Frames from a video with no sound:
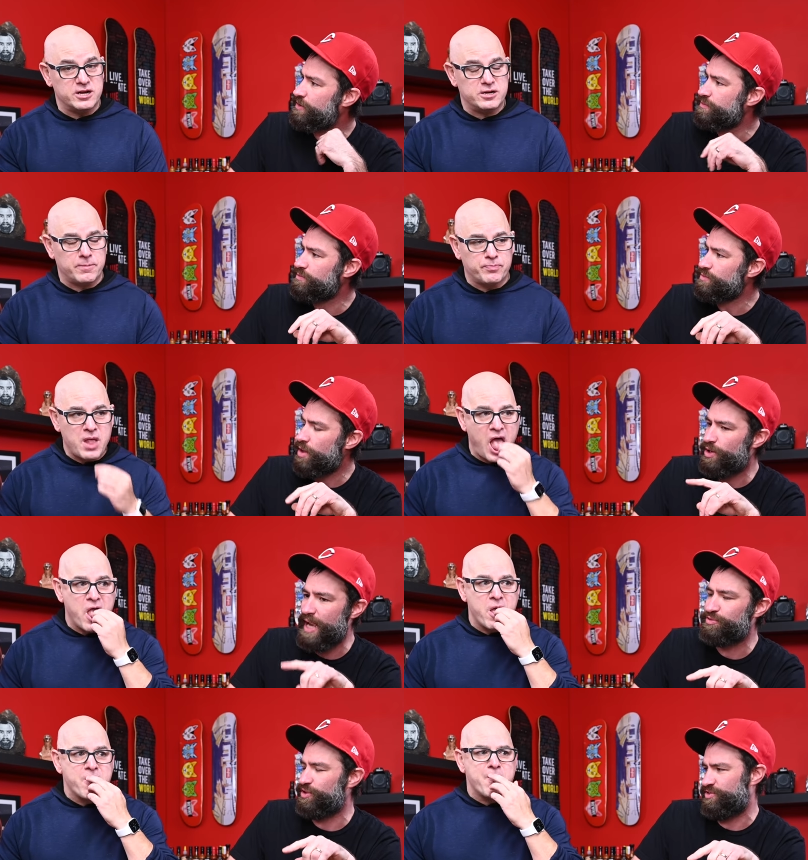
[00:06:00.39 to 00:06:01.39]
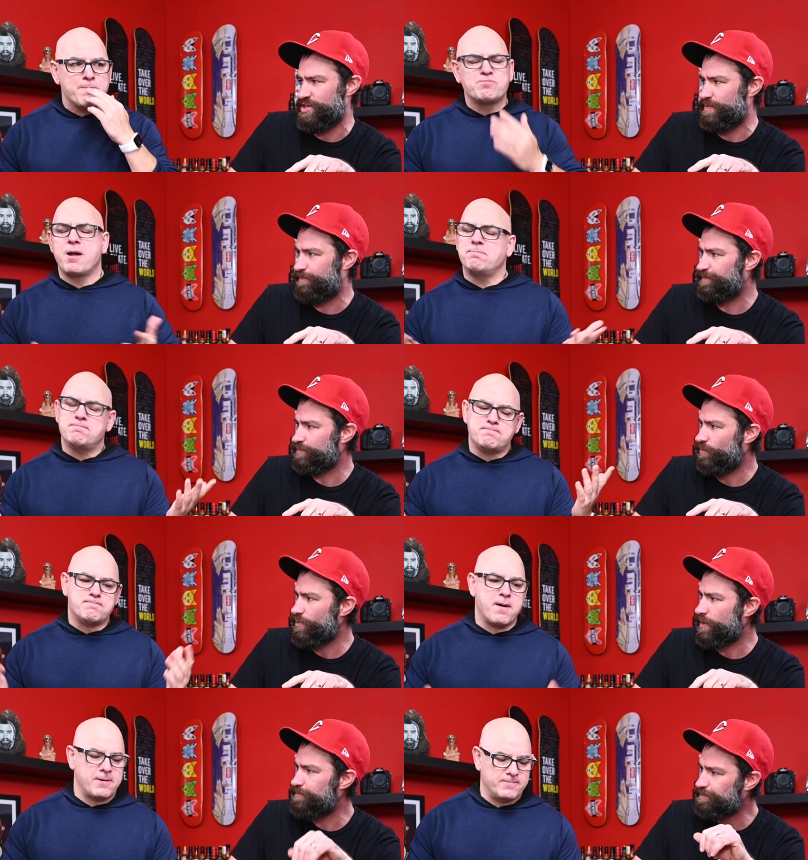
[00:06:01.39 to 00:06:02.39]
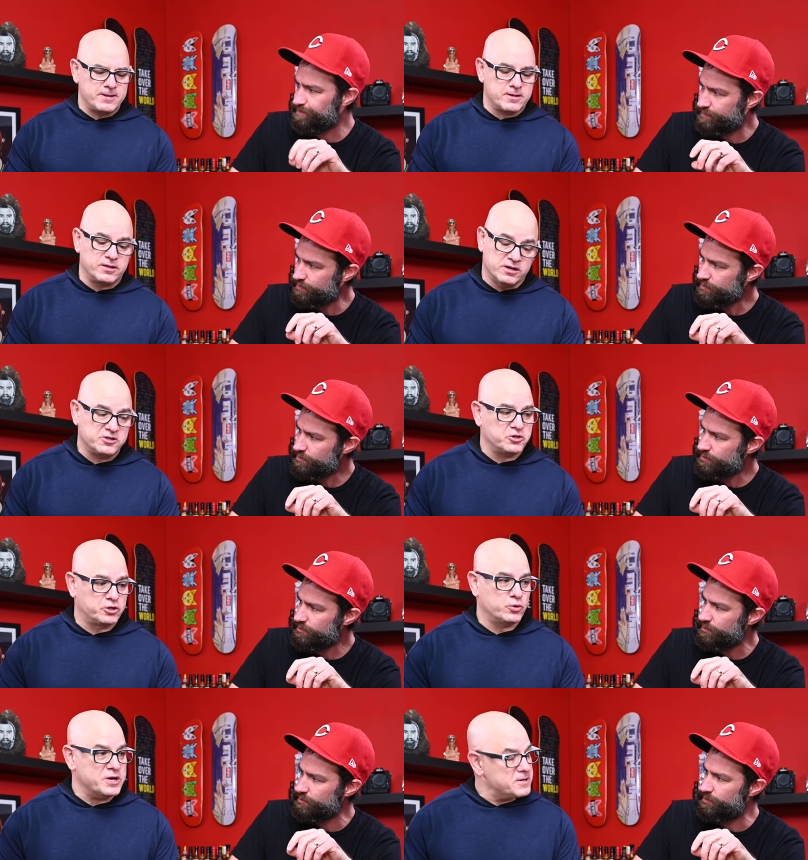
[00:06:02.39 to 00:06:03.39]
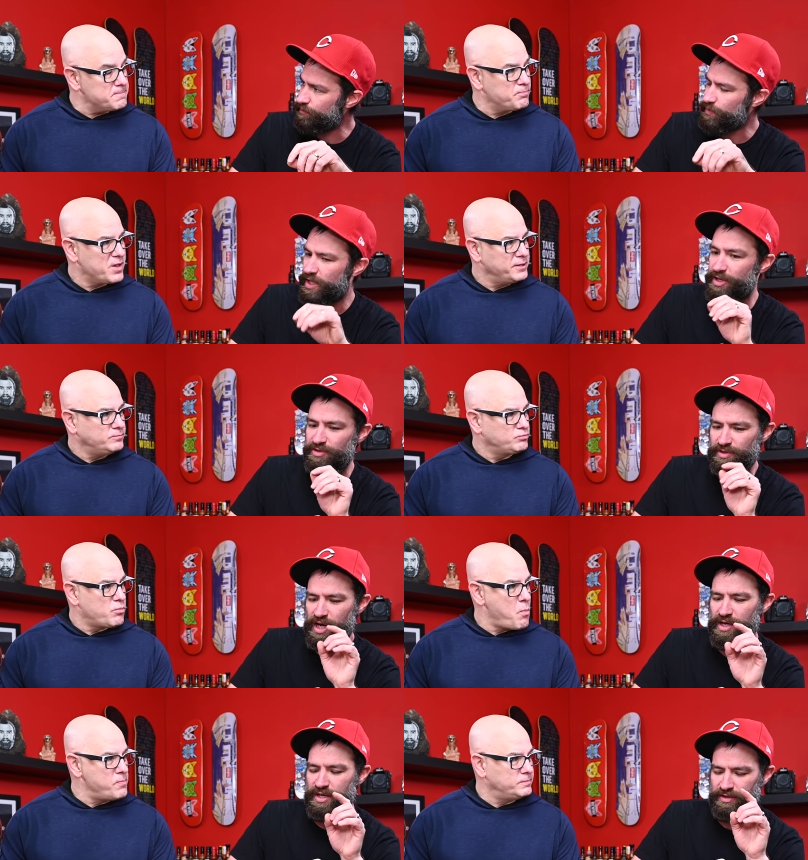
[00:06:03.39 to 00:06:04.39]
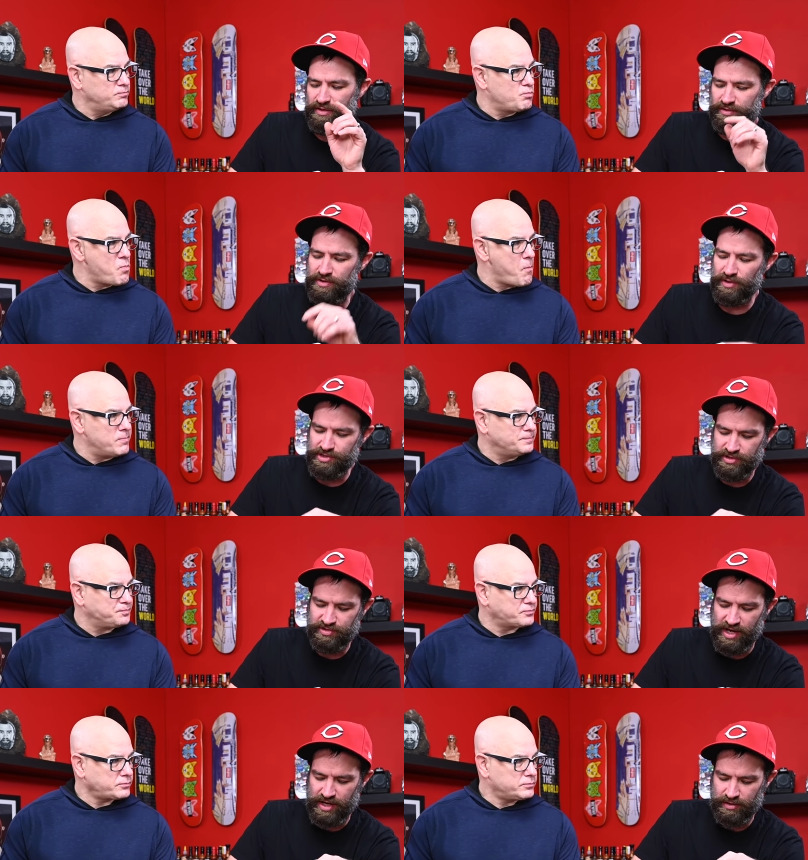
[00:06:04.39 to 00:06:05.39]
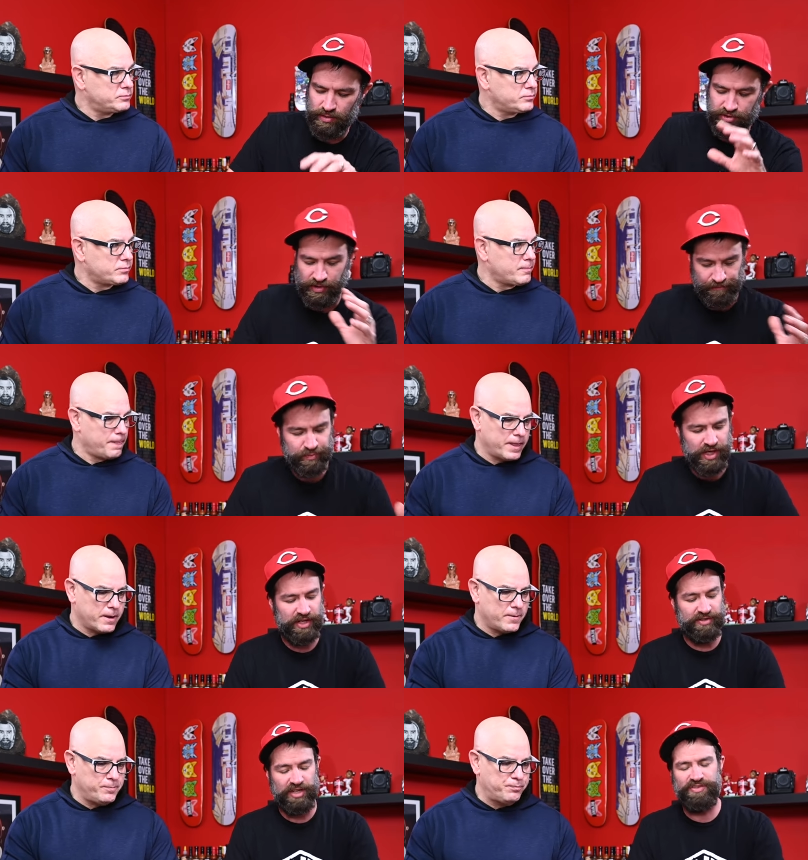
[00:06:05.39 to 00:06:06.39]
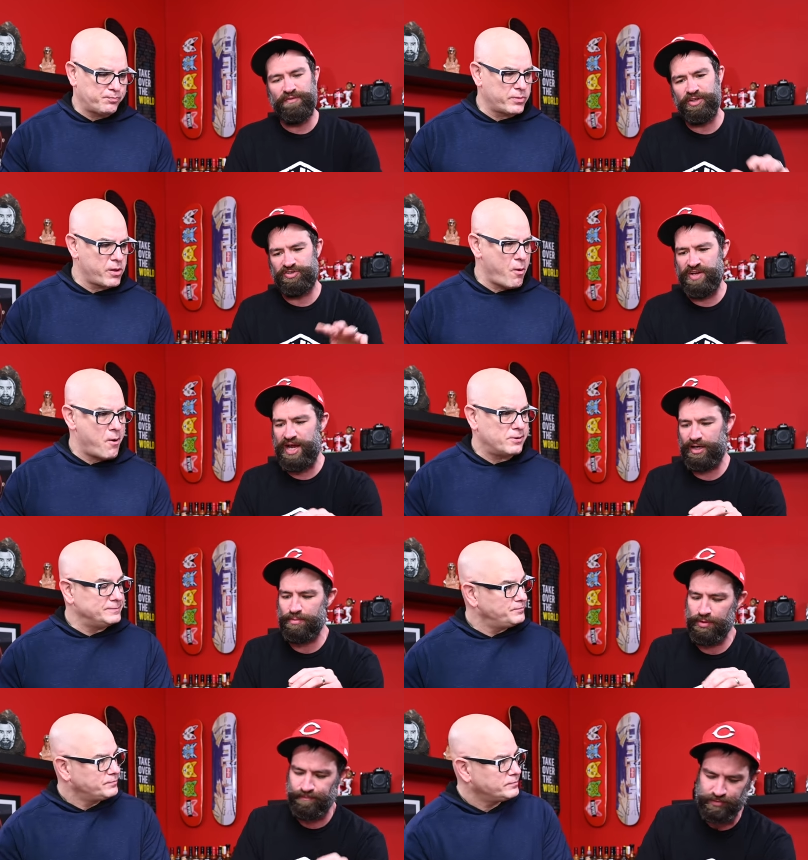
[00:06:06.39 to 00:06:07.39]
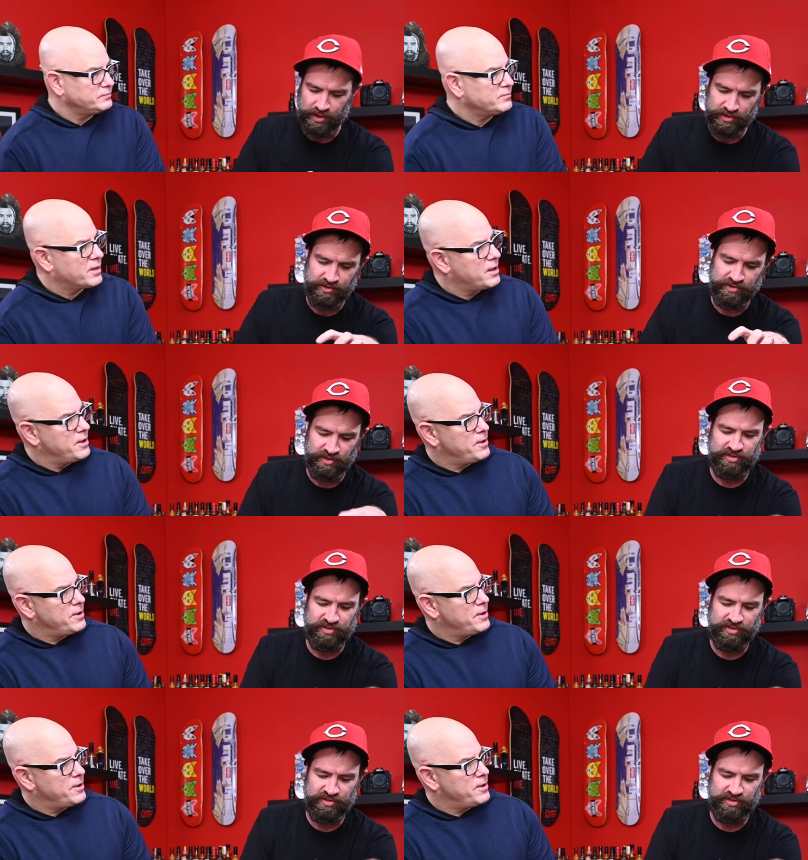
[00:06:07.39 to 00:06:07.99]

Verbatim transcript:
Speaker 1: heat.
Speaker 2: There absolutely is heat.
Speaker 1: But it's a delicious treat.
Speaker 2: It is, a, uh, yeah, it's a delicious snack, or de- it is definitely snackable. Like, this is a